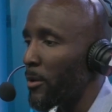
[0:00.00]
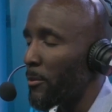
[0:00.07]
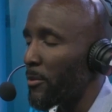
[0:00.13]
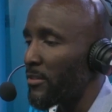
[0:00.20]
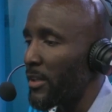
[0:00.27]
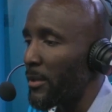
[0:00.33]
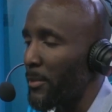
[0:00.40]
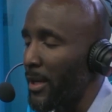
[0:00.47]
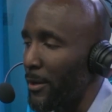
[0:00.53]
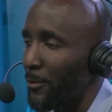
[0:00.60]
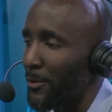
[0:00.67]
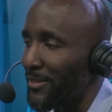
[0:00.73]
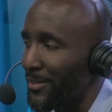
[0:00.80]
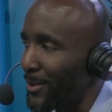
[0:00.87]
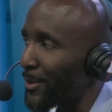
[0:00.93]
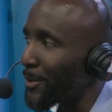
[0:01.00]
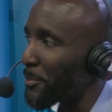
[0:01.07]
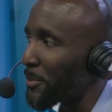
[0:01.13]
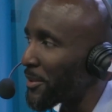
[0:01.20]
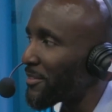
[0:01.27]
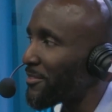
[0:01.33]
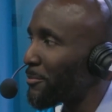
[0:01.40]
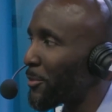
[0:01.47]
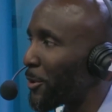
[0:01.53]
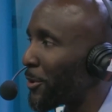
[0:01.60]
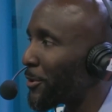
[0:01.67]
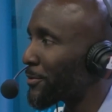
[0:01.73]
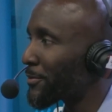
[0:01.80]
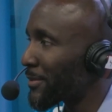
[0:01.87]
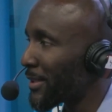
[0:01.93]
matter. You have guys like DeAndre
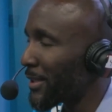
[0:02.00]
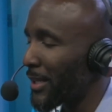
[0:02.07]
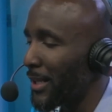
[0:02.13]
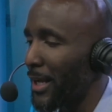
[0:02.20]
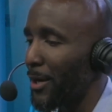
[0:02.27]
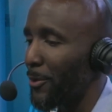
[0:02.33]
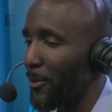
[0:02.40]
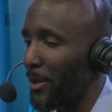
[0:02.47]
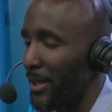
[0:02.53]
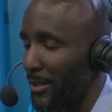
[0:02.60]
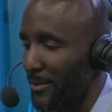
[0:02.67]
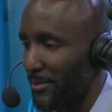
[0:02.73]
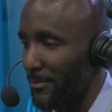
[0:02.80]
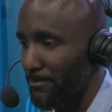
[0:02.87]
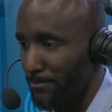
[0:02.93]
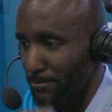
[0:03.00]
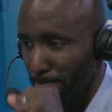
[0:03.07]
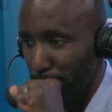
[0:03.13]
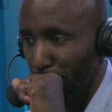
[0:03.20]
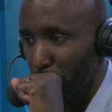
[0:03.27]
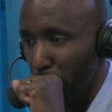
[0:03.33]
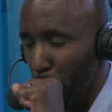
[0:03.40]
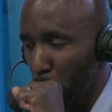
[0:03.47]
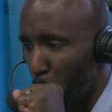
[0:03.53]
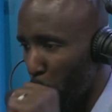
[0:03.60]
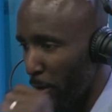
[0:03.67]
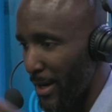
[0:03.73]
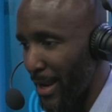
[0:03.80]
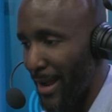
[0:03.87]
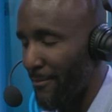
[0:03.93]
Hunter, and you also have guys like Cam Reddish,
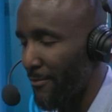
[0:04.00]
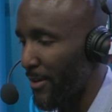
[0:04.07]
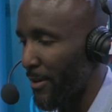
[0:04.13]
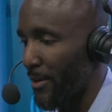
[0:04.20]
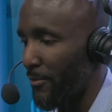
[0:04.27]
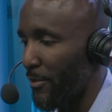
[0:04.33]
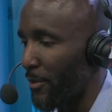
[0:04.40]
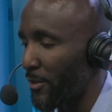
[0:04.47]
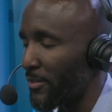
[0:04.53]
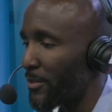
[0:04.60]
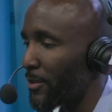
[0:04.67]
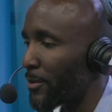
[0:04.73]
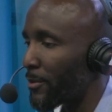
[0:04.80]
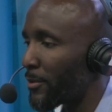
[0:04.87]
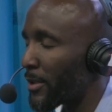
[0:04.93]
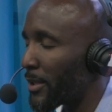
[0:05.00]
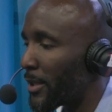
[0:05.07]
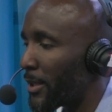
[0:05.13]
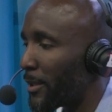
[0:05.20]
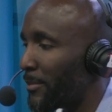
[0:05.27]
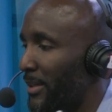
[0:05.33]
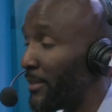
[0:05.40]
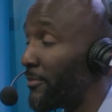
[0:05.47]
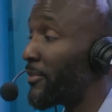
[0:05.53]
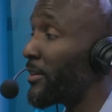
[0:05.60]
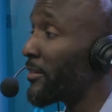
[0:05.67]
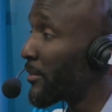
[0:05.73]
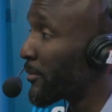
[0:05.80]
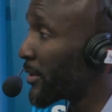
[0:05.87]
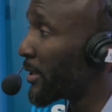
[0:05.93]
especially Cam Reddish. I want to know how
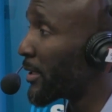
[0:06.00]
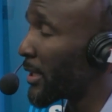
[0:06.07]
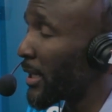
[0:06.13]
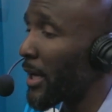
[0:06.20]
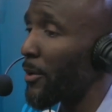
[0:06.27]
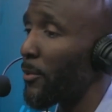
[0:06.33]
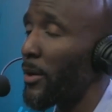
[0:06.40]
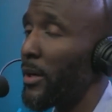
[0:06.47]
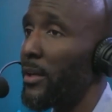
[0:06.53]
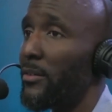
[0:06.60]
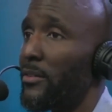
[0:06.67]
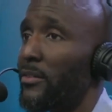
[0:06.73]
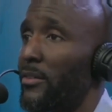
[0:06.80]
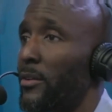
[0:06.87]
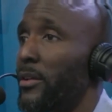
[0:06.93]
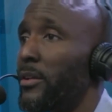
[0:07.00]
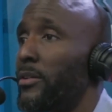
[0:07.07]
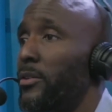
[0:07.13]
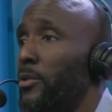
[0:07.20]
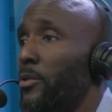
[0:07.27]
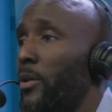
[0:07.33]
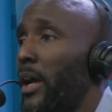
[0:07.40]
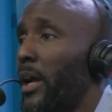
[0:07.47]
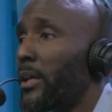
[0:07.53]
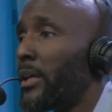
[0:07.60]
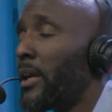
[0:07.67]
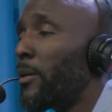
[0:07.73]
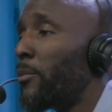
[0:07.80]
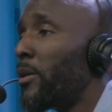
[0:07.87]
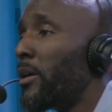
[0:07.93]
Lloyd Pierce handles Cam Reddish because, like I
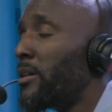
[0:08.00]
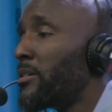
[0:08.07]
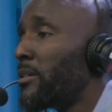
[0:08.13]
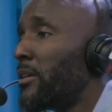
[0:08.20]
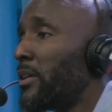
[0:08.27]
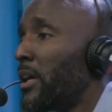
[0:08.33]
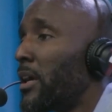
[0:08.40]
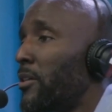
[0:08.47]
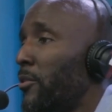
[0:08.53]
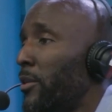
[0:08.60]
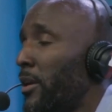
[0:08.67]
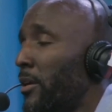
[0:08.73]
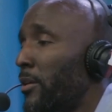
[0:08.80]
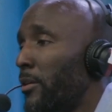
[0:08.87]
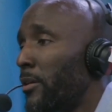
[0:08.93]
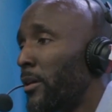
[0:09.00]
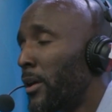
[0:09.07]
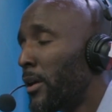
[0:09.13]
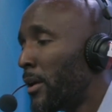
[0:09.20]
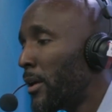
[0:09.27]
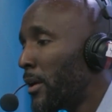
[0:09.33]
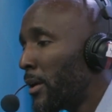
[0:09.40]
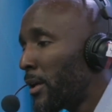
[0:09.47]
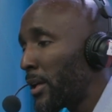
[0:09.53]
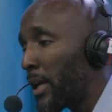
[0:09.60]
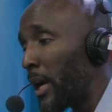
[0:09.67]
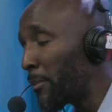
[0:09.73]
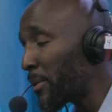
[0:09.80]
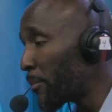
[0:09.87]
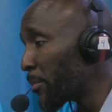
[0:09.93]
said, he's going to be the biggest X factor when
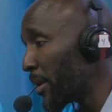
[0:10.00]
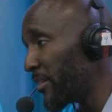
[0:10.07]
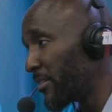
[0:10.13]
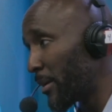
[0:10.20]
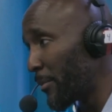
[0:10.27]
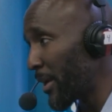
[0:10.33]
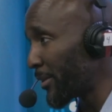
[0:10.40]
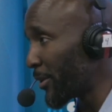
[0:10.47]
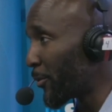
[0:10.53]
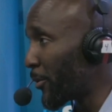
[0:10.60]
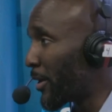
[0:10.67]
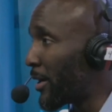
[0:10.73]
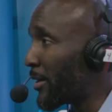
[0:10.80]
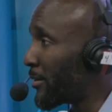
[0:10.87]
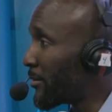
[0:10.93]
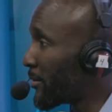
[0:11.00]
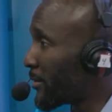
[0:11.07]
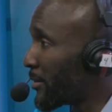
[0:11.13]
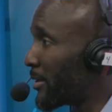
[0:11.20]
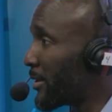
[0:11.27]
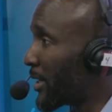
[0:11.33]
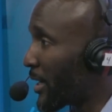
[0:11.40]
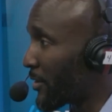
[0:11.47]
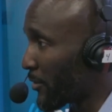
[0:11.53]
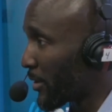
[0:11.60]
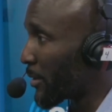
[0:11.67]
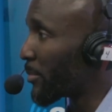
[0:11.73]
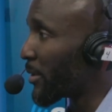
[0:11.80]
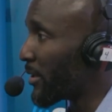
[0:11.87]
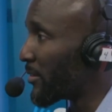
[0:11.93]
it comes to the Atlanta Hawks, when it
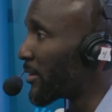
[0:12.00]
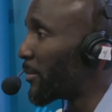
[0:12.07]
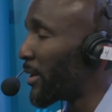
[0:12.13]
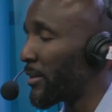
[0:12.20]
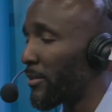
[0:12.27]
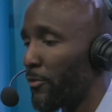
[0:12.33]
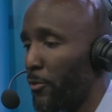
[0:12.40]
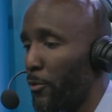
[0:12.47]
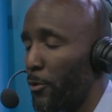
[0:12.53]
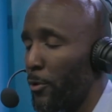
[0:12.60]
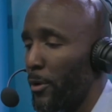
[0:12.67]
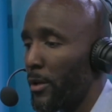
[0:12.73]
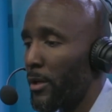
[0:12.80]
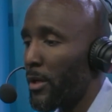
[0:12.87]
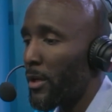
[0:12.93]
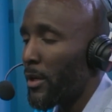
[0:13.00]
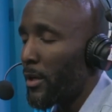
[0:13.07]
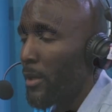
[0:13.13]
comes to will they be the dynasty